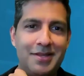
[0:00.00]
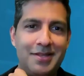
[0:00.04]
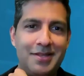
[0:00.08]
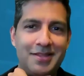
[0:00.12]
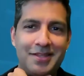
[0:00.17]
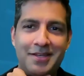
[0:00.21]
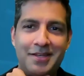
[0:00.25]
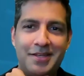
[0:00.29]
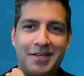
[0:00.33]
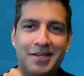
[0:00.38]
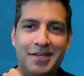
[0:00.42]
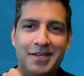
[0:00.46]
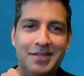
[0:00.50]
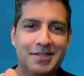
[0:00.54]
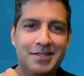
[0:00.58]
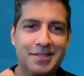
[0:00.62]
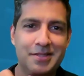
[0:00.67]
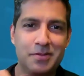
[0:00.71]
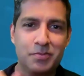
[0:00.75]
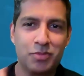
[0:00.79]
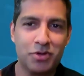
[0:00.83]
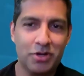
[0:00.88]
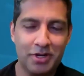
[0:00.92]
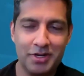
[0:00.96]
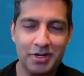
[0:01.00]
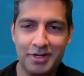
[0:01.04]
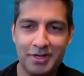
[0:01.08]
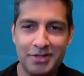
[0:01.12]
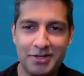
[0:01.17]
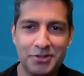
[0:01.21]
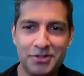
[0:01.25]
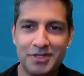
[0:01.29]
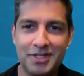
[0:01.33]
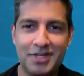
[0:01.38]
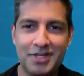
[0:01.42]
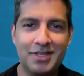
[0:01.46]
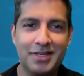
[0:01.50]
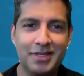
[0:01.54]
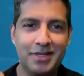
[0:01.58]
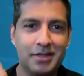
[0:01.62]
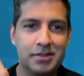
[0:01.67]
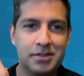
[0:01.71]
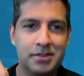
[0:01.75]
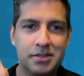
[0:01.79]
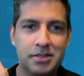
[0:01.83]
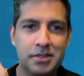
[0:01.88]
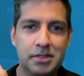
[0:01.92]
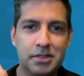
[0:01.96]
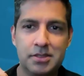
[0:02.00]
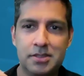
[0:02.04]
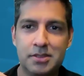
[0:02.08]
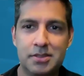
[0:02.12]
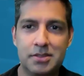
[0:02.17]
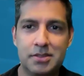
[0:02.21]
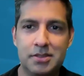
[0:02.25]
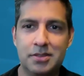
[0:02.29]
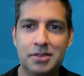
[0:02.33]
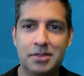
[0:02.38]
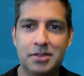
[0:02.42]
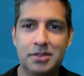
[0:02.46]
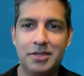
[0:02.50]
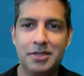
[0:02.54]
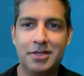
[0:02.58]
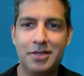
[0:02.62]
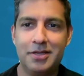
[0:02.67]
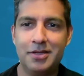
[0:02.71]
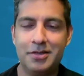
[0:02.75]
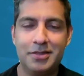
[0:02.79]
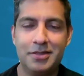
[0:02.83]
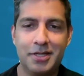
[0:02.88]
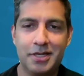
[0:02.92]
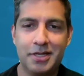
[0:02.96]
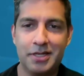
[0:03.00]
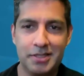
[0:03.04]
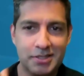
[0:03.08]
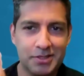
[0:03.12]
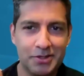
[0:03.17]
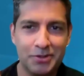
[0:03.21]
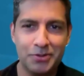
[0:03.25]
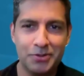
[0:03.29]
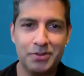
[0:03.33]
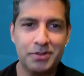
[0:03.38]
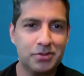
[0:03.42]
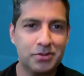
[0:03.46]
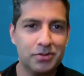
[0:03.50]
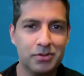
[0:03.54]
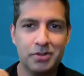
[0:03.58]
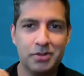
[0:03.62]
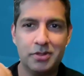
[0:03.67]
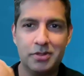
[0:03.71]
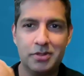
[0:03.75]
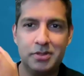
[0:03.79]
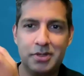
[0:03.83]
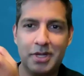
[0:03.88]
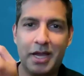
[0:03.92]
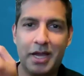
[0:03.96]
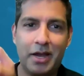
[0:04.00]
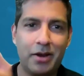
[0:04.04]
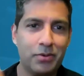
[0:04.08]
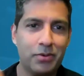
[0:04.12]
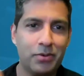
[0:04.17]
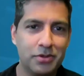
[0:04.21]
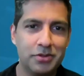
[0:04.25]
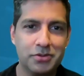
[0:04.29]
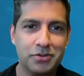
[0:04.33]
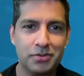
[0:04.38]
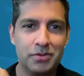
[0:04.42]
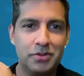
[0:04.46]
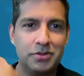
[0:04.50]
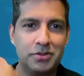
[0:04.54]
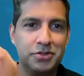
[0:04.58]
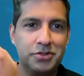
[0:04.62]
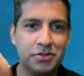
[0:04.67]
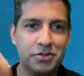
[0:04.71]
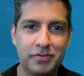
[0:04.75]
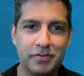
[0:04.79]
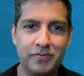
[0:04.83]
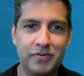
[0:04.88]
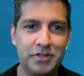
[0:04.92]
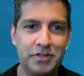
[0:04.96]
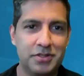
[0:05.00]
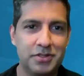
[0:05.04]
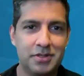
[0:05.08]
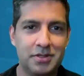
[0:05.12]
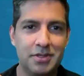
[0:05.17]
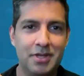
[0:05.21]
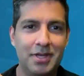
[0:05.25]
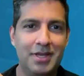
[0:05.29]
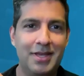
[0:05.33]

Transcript: Like it's the product you're selling is just the consultant or the hours or the service.